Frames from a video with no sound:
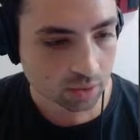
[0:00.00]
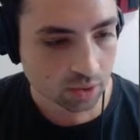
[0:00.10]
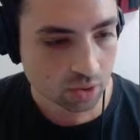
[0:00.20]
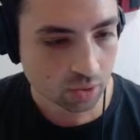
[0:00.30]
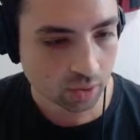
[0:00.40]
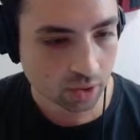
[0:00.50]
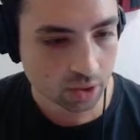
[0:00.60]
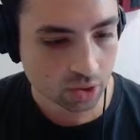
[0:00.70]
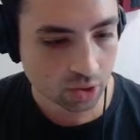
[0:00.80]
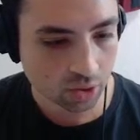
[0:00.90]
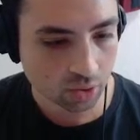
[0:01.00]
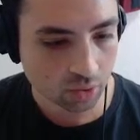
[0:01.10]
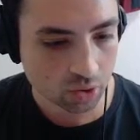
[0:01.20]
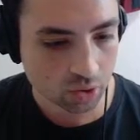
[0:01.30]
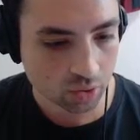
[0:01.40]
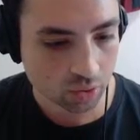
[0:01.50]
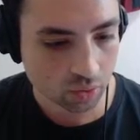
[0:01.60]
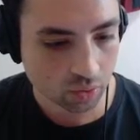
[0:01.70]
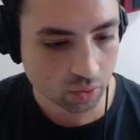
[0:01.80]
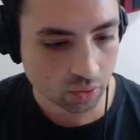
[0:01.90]
So let's go
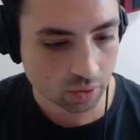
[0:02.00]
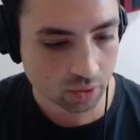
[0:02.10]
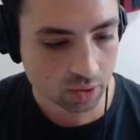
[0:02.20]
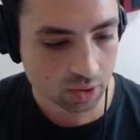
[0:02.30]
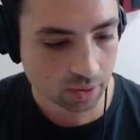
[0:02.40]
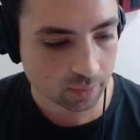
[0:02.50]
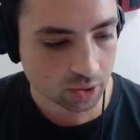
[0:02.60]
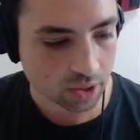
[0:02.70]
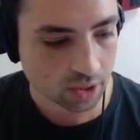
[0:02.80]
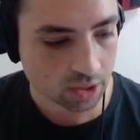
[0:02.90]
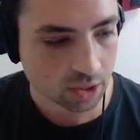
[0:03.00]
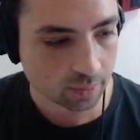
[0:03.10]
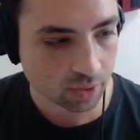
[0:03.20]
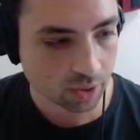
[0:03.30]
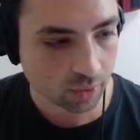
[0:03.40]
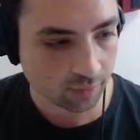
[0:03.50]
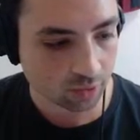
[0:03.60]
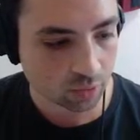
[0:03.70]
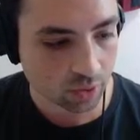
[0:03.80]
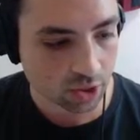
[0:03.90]
to Tank Timpani.
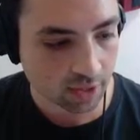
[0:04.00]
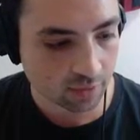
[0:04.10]
We just have